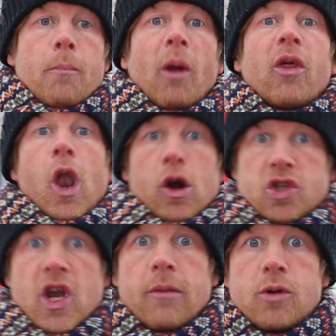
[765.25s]
But the
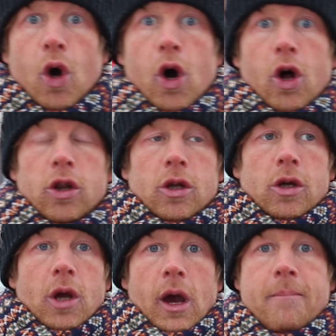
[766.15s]
long term goal,
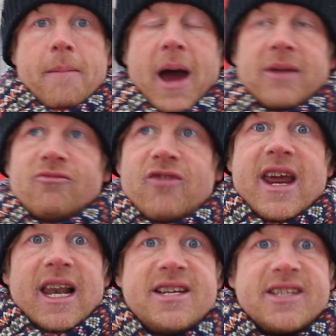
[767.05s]
um, and
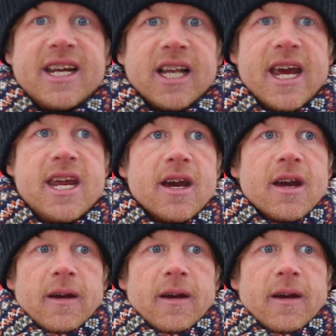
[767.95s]
realistically,